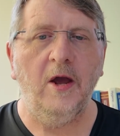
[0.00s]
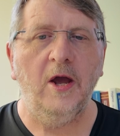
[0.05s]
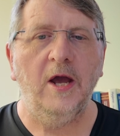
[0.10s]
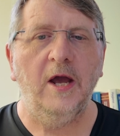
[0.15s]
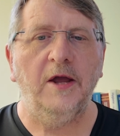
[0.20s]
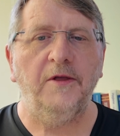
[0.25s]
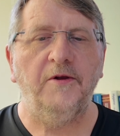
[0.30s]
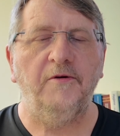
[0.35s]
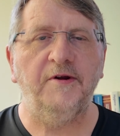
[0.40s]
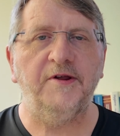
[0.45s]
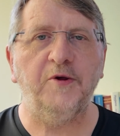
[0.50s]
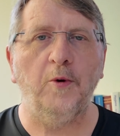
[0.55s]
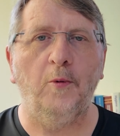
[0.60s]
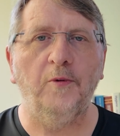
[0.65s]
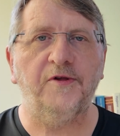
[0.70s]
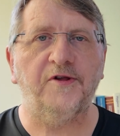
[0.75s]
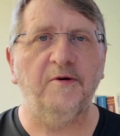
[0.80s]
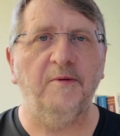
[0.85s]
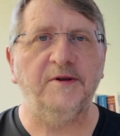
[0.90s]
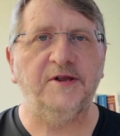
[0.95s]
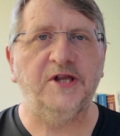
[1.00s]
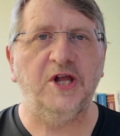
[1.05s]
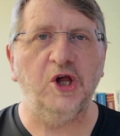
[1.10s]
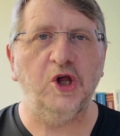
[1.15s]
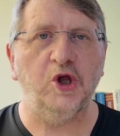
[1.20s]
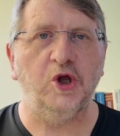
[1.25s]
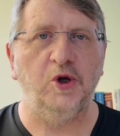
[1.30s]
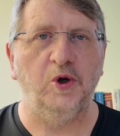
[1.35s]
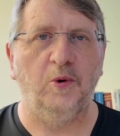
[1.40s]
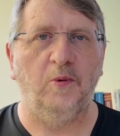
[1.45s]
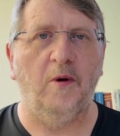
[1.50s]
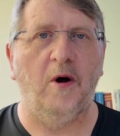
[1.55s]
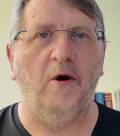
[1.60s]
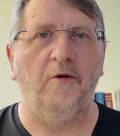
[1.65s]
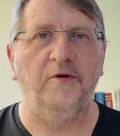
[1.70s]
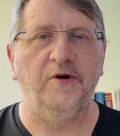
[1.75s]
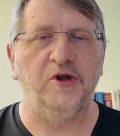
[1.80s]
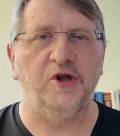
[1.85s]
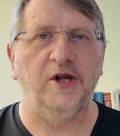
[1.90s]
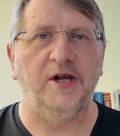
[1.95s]
There is also additional
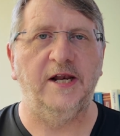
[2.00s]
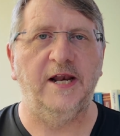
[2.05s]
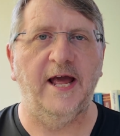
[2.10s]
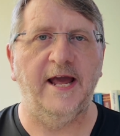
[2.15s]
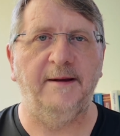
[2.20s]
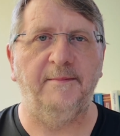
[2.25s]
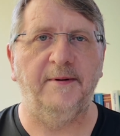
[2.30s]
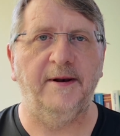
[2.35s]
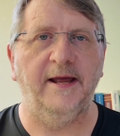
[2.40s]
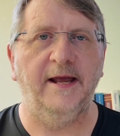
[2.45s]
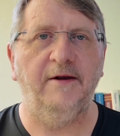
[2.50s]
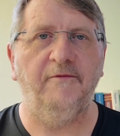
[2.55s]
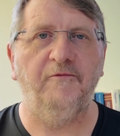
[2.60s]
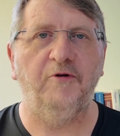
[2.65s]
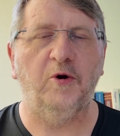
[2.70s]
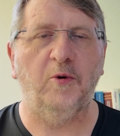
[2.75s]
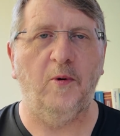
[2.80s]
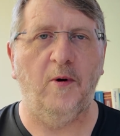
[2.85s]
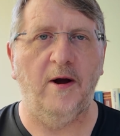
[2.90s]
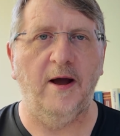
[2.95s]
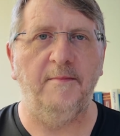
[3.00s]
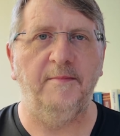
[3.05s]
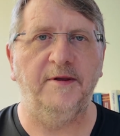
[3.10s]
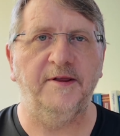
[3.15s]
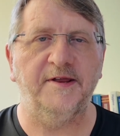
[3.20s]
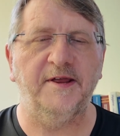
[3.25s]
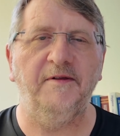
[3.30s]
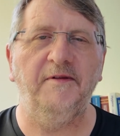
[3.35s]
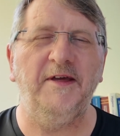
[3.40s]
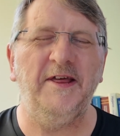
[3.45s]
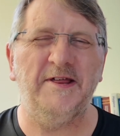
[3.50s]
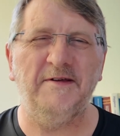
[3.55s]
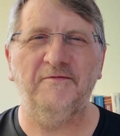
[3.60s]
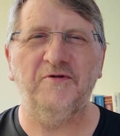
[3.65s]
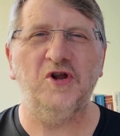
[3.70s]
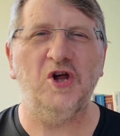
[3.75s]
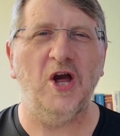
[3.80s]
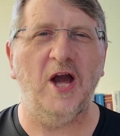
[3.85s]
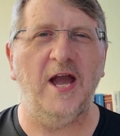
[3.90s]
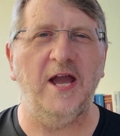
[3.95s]
origin labelling requirements, and these have
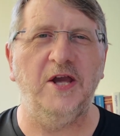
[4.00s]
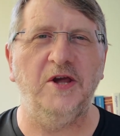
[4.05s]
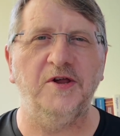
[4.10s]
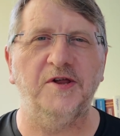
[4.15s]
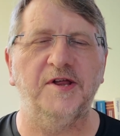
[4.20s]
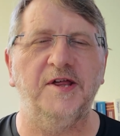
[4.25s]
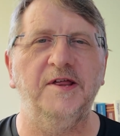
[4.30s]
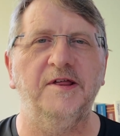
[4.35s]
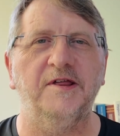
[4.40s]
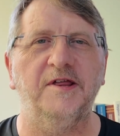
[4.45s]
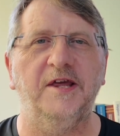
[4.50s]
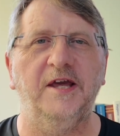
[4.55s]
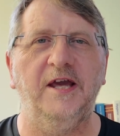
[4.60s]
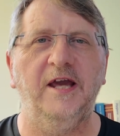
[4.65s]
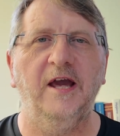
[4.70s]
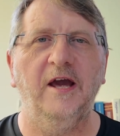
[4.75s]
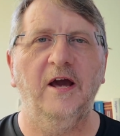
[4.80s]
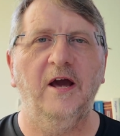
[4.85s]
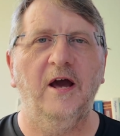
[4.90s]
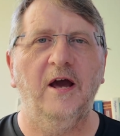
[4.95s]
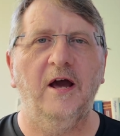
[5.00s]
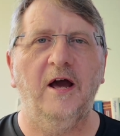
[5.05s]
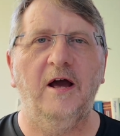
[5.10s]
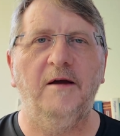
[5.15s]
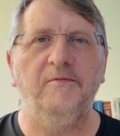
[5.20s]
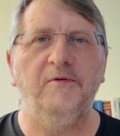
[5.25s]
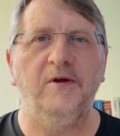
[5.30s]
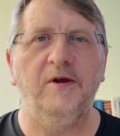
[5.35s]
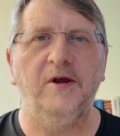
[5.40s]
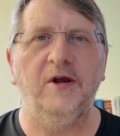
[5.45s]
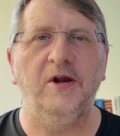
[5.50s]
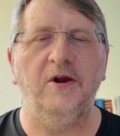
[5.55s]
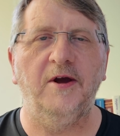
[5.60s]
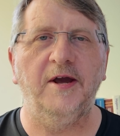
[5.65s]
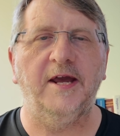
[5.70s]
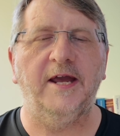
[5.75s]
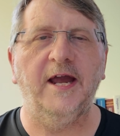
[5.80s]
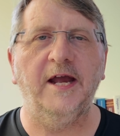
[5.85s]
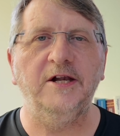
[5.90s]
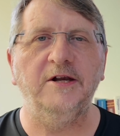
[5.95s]
changed since the United
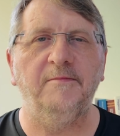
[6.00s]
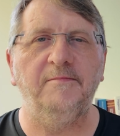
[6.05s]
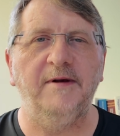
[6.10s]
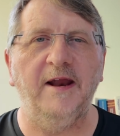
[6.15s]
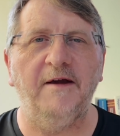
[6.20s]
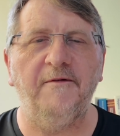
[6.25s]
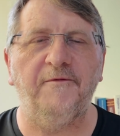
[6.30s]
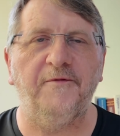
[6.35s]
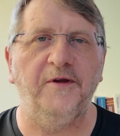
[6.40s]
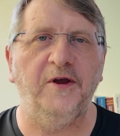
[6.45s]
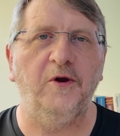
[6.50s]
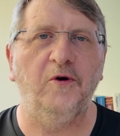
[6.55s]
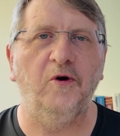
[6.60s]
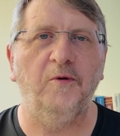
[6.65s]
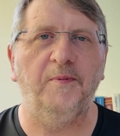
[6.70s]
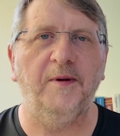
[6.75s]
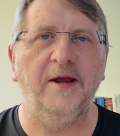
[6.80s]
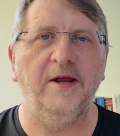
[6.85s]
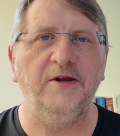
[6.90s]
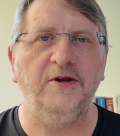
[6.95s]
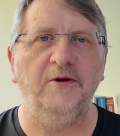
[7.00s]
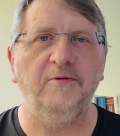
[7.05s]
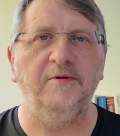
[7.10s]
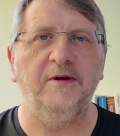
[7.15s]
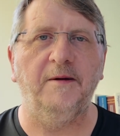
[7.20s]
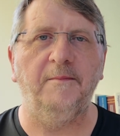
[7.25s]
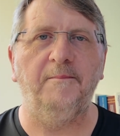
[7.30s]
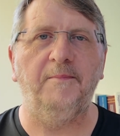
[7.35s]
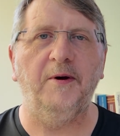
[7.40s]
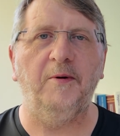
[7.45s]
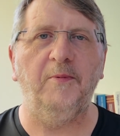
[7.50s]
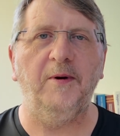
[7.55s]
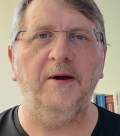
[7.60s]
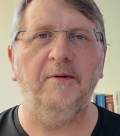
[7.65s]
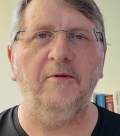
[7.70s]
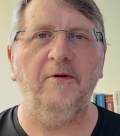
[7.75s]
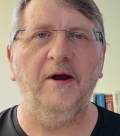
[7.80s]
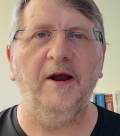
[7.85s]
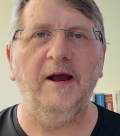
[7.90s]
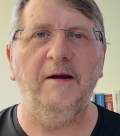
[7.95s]
Kingdom left the European Union. But we're
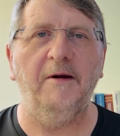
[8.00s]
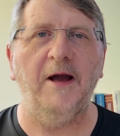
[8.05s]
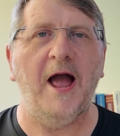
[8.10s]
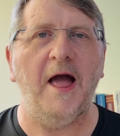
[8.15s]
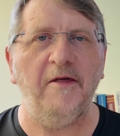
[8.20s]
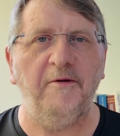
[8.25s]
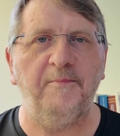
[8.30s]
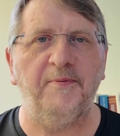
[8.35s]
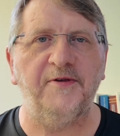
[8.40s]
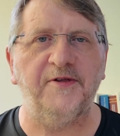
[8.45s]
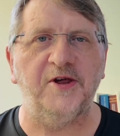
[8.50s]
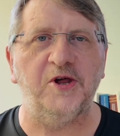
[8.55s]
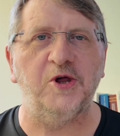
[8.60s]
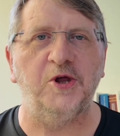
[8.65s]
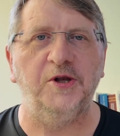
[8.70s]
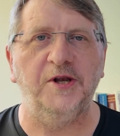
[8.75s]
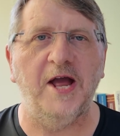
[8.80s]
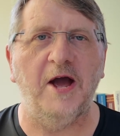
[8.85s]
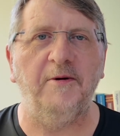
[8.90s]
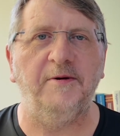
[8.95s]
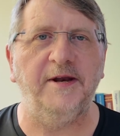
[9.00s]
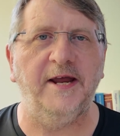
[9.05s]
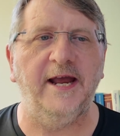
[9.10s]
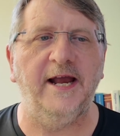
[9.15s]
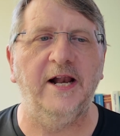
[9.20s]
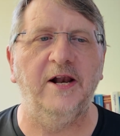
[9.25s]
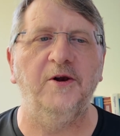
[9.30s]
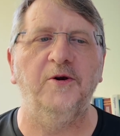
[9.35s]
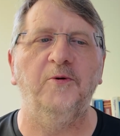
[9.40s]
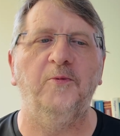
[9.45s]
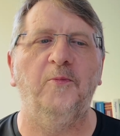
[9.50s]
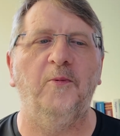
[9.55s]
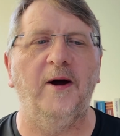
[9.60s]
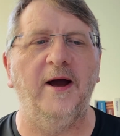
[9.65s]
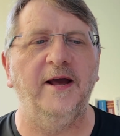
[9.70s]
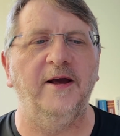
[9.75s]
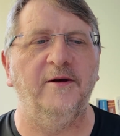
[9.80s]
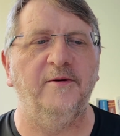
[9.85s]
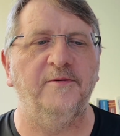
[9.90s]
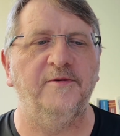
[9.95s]
at the position now in England and
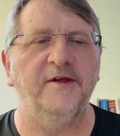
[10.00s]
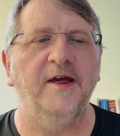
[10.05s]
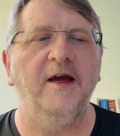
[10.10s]
Wales